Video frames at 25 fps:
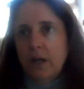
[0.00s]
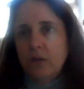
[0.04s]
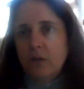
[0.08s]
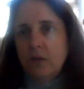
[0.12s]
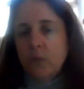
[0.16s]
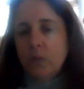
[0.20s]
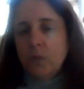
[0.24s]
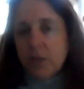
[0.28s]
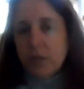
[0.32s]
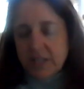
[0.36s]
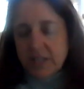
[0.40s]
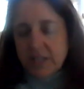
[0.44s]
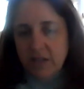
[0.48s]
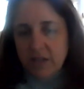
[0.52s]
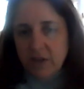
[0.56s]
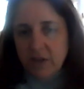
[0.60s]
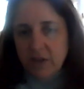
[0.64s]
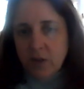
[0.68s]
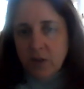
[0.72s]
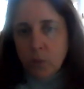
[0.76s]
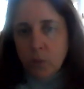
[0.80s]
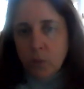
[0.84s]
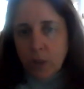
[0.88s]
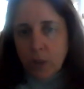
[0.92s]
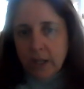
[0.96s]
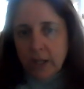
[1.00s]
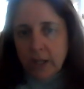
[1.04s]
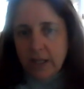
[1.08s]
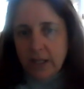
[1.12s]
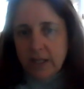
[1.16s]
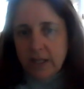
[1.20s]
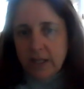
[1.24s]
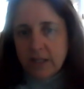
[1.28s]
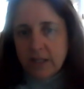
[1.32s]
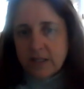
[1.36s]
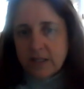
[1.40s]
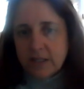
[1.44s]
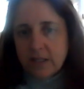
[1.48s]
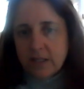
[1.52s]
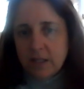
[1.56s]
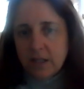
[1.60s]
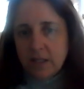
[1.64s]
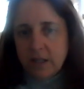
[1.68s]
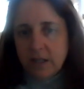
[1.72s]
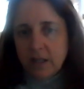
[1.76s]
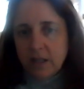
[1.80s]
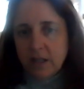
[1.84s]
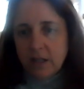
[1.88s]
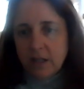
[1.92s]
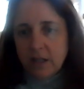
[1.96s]
whatever your why is,
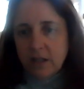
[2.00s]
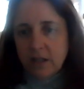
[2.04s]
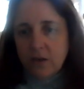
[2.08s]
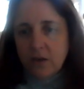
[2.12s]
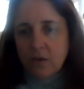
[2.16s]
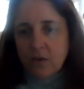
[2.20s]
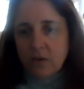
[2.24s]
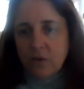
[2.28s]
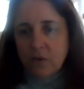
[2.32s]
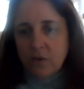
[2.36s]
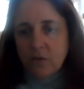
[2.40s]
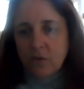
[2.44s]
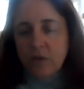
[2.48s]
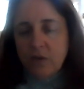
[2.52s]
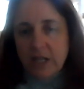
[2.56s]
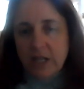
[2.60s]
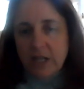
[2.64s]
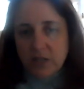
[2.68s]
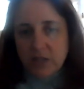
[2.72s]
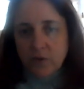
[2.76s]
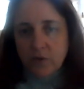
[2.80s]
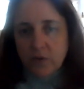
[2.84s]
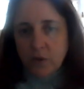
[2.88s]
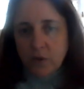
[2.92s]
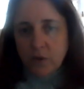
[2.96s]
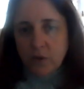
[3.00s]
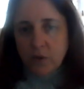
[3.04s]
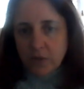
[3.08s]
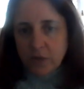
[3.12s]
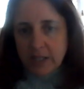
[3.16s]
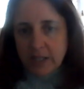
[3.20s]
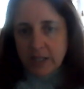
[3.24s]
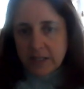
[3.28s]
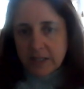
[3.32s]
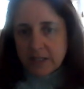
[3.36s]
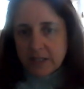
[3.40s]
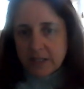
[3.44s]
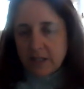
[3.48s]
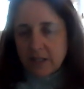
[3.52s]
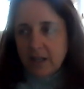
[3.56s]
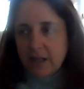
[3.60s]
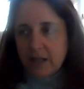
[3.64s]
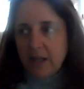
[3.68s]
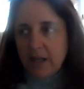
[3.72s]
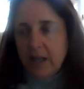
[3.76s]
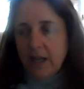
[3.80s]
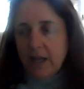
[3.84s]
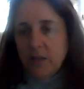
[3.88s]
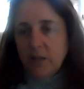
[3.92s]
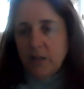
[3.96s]
reach for it
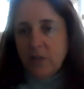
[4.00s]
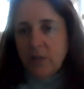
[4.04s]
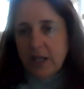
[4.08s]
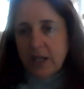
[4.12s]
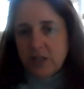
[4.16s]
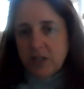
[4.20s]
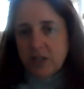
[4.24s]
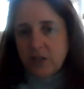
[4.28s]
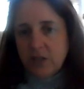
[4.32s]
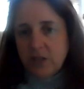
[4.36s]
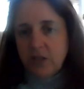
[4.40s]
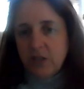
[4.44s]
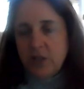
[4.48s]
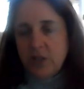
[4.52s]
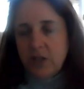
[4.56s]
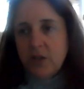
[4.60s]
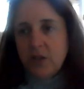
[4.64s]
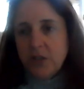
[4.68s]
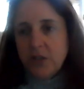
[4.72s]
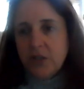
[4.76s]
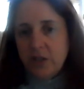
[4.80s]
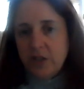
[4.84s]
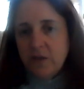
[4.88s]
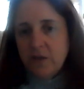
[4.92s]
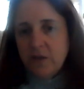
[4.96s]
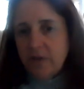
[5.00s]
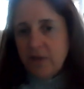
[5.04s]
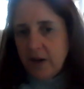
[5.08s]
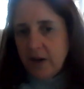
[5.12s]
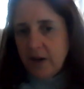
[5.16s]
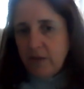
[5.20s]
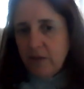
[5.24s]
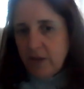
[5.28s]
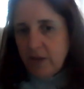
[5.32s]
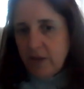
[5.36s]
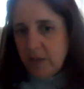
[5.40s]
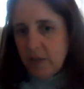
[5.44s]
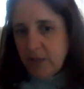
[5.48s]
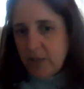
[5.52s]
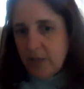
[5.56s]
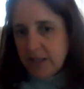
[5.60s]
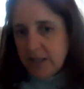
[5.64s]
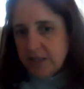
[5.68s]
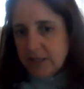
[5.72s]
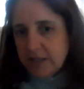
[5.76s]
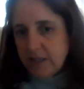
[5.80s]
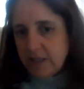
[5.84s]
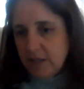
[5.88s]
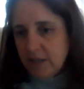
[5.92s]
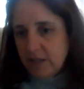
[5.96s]
and make sure you do your very, very
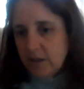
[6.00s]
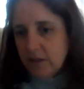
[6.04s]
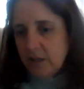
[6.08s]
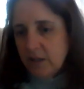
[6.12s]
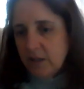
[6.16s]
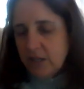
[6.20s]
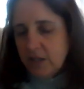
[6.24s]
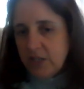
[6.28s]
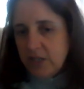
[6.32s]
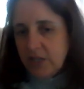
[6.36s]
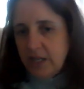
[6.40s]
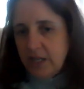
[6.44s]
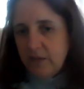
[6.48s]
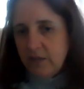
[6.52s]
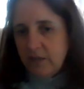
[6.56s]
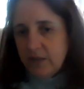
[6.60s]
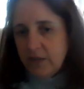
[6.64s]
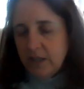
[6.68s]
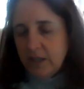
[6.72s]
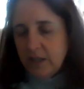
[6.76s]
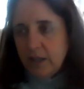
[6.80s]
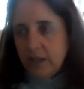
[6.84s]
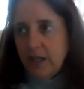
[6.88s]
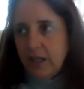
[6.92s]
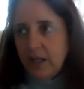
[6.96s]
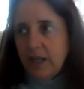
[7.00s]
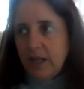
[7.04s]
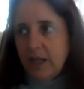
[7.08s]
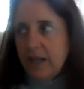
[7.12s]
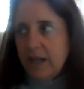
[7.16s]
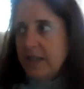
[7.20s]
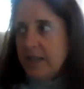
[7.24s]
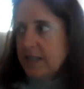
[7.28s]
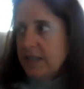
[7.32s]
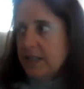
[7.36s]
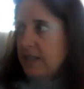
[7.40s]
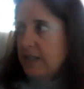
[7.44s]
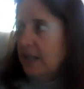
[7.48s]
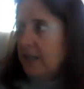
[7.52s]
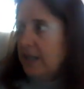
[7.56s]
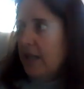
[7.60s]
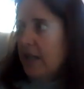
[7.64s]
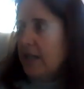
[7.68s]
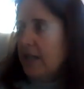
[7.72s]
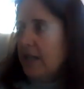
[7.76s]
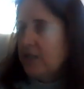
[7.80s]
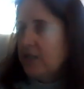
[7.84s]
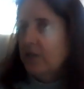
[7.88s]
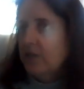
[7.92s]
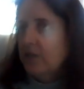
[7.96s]
best to achieve it. As in
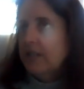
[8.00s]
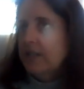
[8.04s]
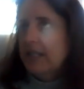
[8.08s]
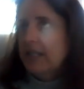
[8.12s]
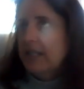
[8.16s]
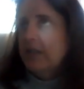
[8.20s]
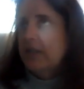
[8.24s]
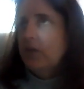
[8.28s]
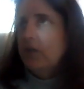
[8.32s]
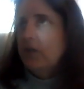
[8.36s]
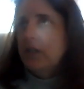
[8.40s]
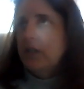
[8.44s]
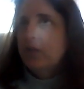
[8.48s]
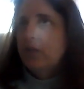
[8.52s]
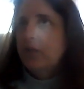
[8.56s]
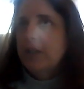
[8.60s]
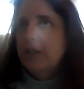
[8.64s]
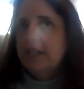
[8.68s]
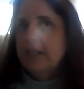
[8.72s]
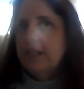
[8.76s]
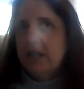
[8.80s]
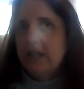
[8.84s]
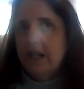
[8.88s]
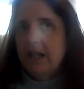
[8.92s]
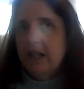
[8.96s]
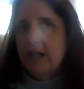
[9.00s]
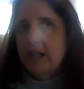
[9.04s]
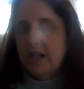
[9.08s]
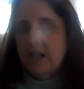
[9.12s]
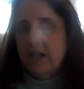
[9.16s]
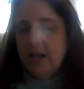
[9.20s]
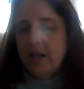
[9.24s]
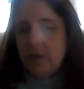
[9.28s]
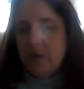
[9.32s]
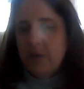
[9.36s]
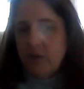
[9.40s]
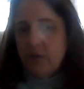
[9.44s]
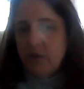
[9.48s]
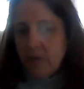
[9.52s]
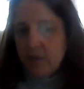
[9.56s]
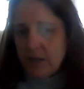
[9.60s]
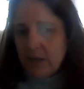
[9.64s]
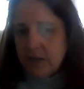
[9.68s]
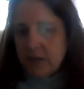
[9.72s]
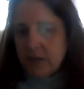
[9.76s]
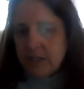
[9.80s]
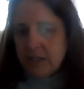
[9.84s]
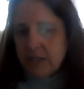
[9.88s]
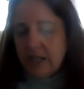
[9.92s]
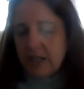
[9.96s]
their song says, "Reach for the stars, climb every
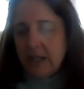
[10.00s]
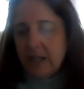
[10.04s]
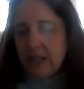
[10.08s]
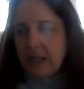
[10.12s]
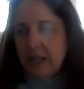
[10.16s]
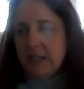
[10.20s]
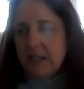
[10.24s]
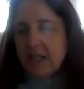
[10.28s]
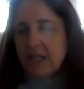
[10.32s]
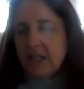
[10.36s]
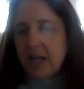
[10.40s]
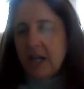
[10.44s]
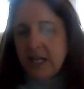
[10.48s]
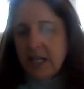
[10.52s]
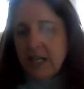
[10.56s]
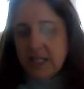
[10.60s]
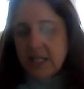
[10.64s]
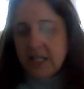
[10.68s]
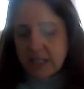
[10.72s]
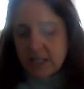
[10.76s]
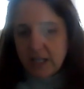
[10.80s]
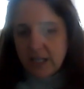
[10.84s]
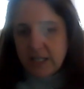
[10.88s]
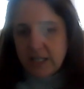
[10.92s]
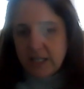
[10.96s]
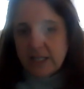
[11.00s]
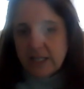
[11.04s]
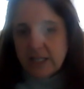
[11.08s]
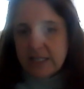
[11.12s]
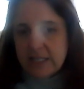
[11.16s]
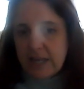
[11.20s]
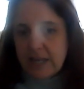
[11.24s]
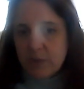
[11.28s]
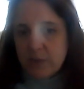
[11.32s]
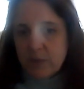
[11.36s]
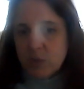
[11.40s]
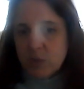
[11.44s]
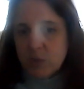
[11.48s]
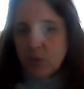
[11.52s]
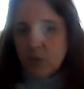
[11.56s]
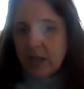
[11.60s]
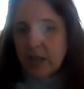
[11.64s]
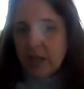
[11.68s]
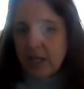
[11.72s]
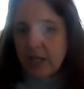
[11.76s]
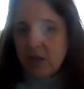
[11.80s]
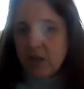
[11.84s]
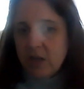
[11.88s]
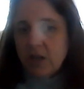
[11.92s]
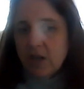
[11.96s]
mountain. Tiny, tiny steps will
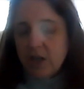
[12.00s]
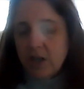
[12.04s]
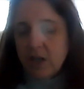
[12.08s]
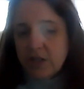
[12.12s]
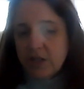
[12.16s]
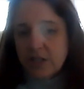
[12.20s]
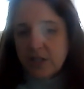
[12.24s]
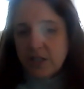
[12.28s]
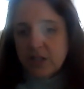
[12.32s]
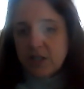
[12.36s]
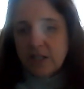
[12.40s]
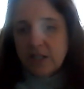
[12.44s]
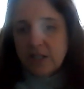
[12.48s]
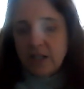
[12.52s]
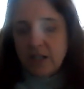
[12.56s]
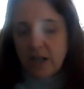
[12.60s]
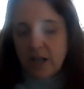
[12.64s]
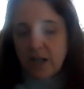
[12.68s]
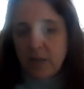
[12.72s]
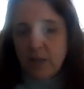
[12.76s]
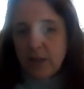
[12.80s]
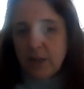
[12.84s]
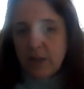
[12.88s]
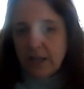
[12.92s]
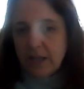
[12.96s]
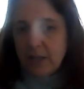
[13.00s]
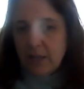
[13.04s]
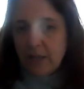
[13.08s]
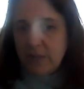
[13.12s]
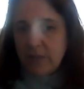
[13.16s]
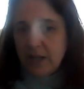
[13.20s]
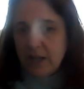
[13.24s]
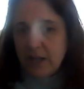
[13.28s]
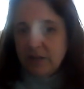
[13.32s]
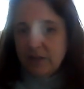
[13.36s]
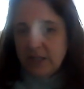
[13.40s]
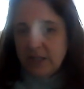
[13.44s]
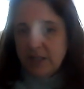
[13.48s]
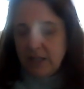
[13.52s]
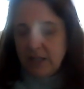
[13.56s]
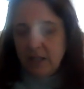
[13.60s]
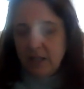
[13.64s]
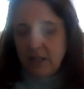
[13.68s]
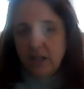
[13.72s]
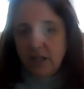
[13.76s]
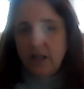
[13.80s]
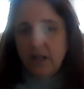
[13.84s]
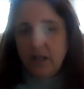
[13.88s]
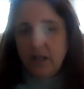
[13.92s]
get you closer to climbing that mountain."